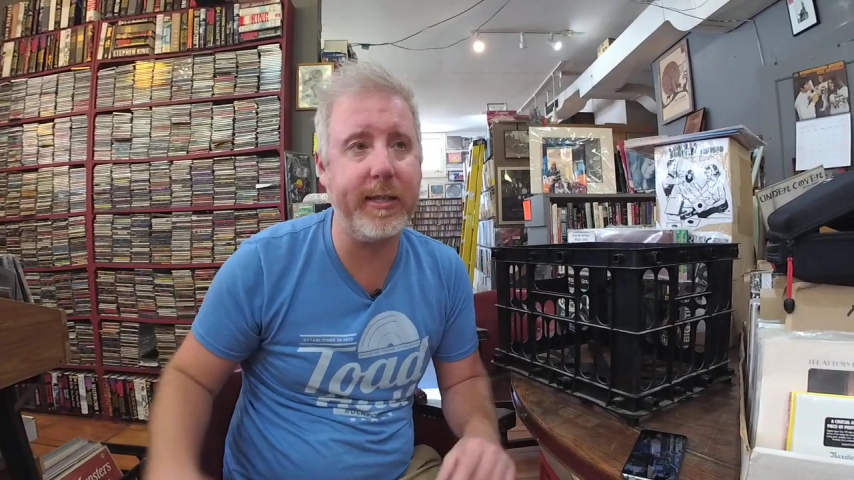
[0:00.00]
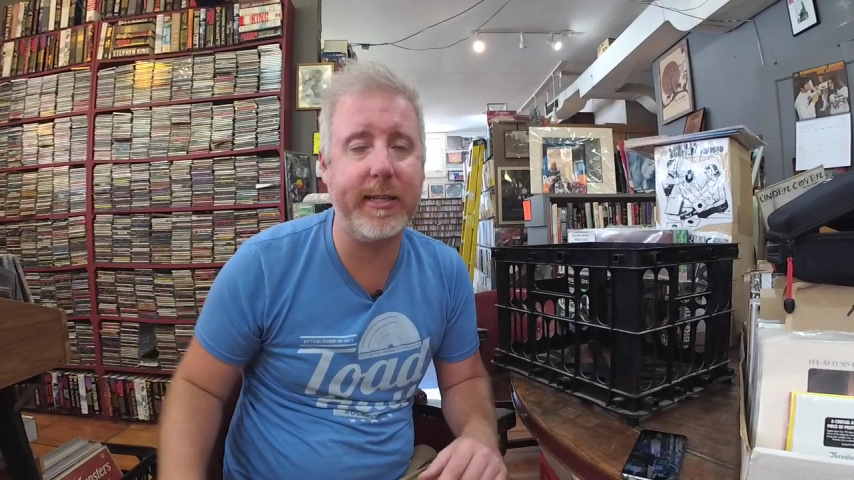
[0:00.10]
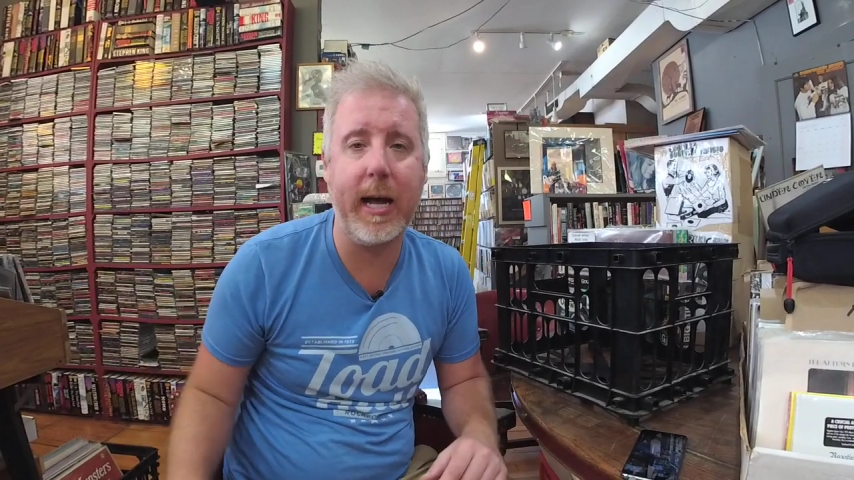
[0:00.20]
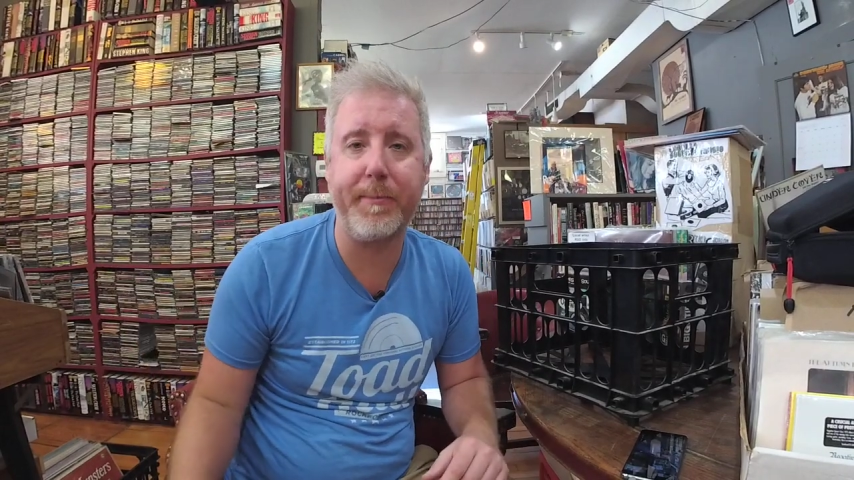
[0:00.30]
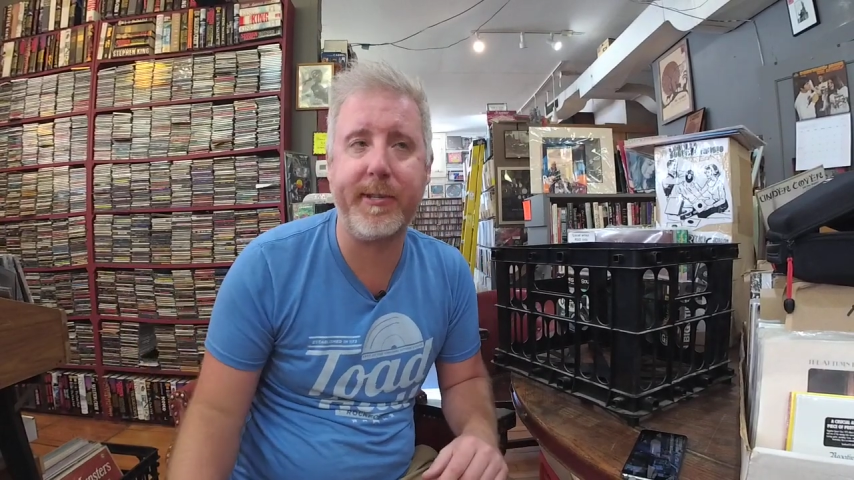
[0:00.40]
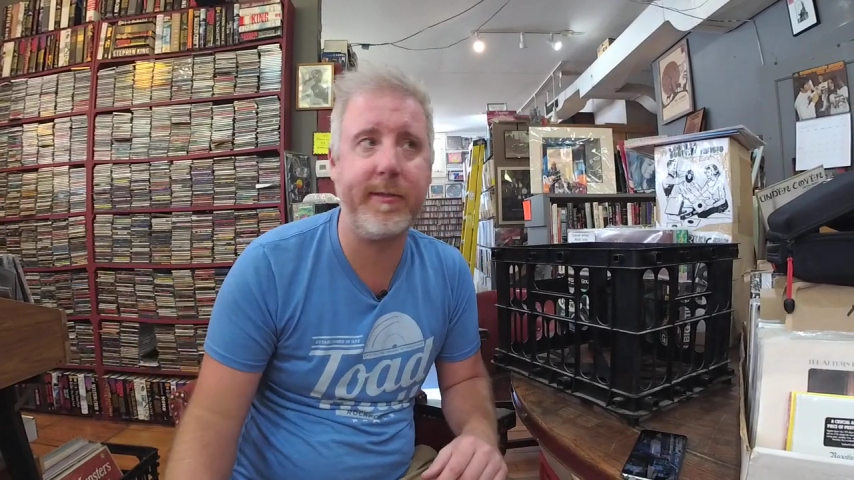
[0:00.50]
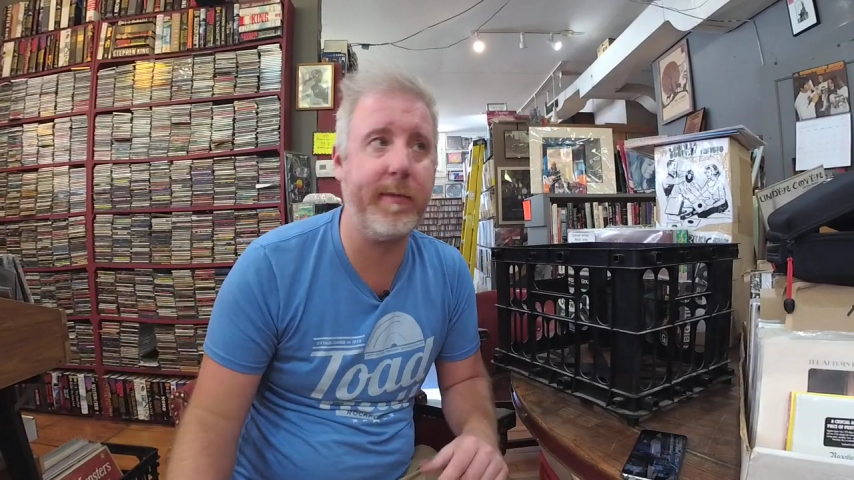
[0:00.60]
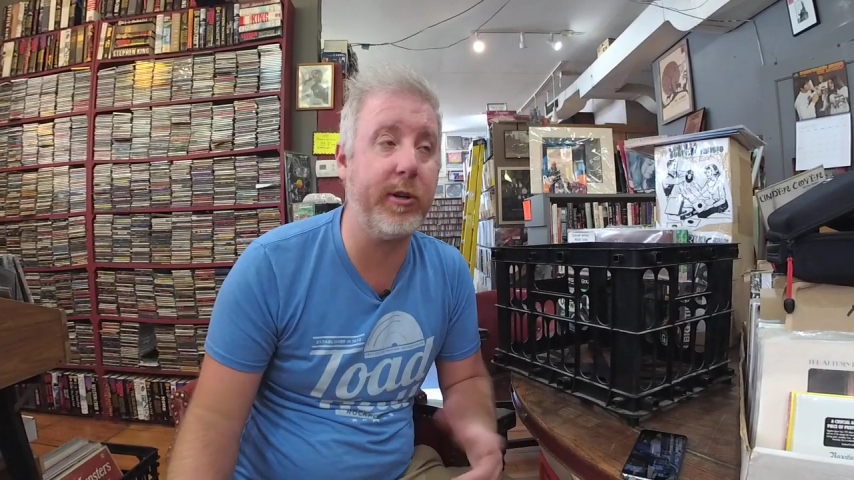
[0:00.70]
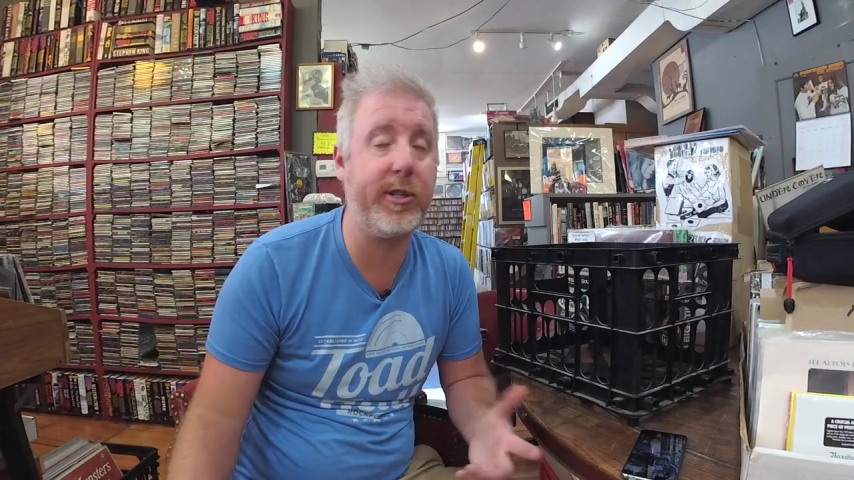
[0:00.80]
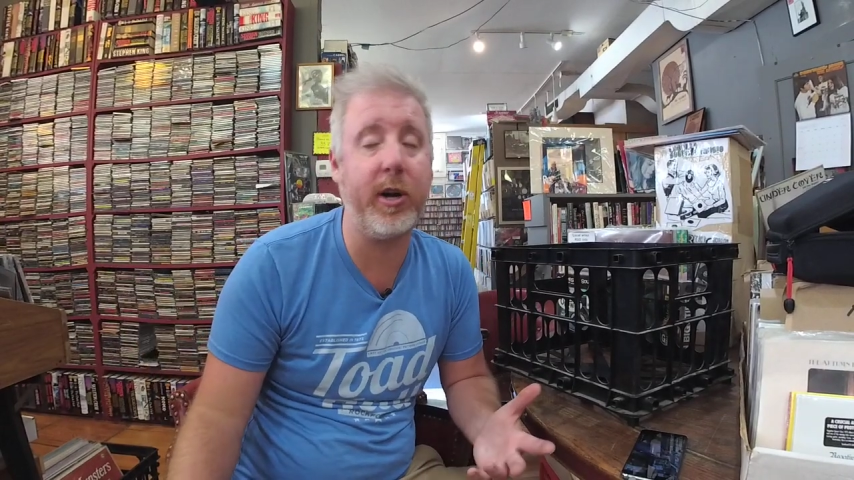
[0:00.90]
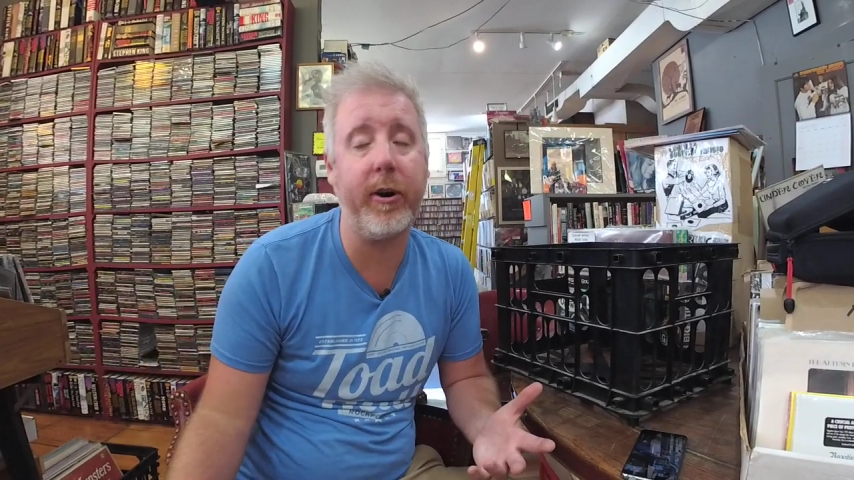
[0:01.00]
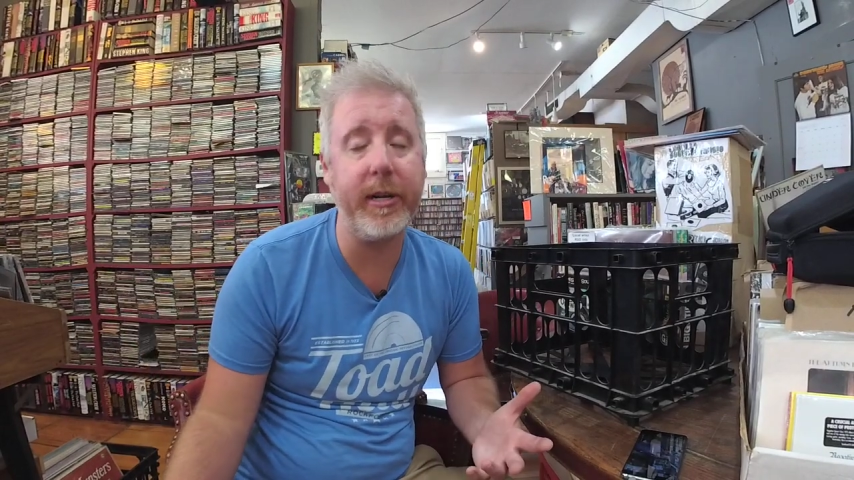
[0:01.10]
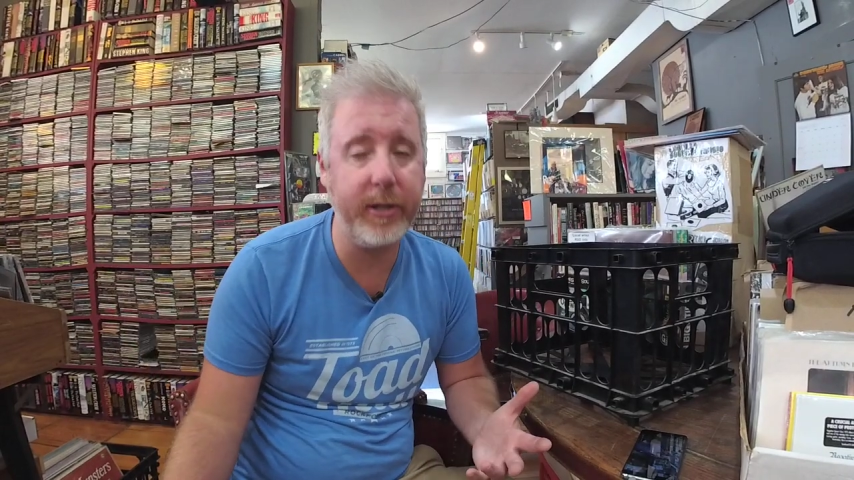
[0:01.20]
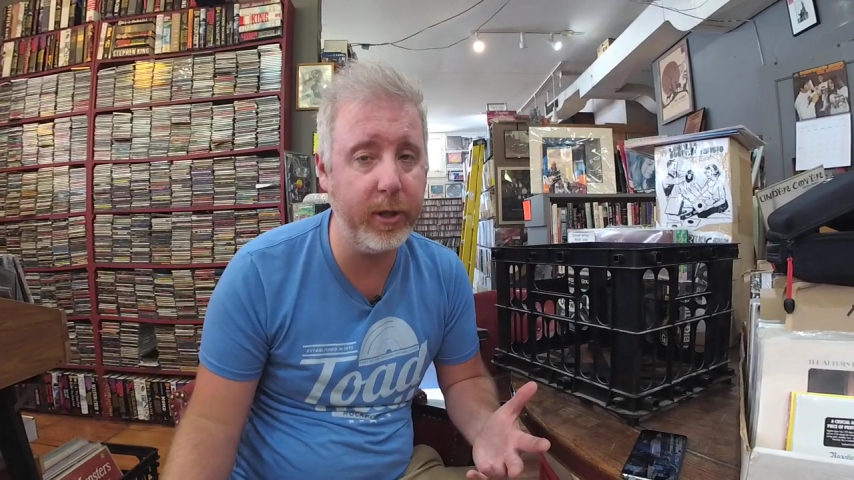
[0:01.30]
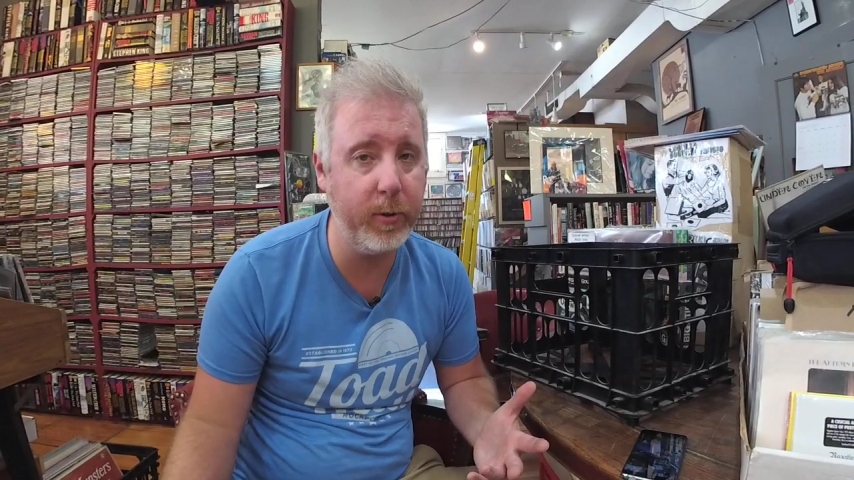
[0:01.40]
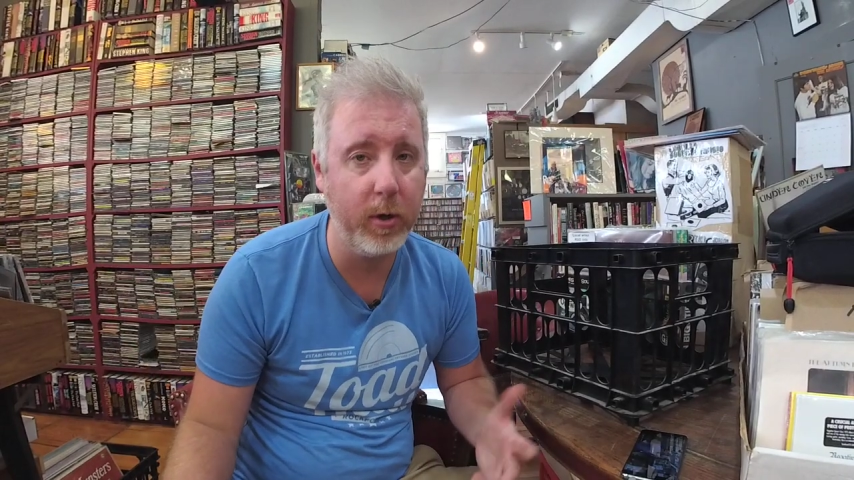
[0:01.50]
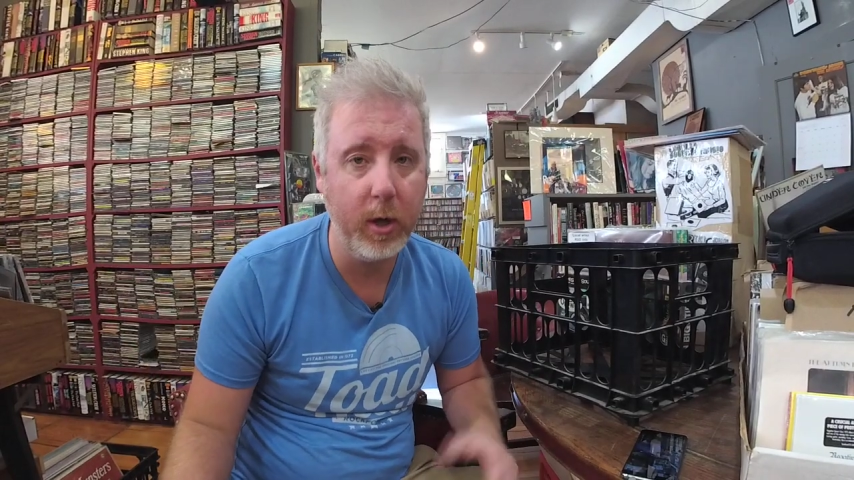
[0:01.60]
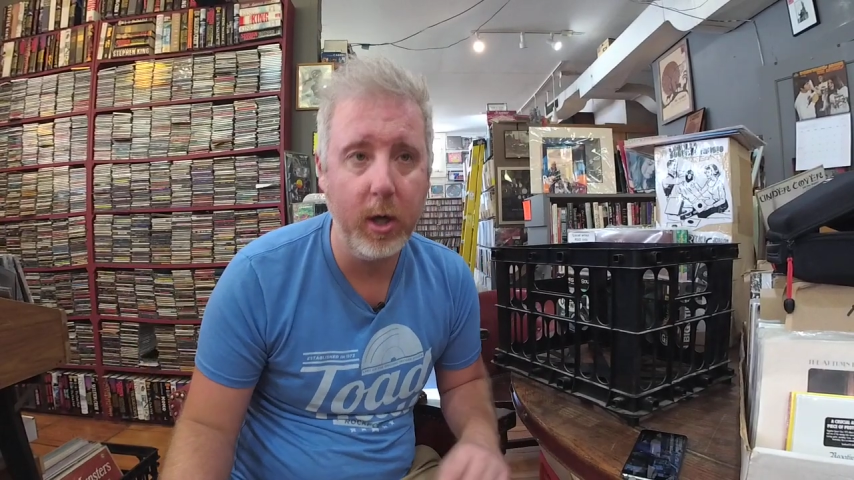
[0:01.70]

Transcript: Steps. They're starting to.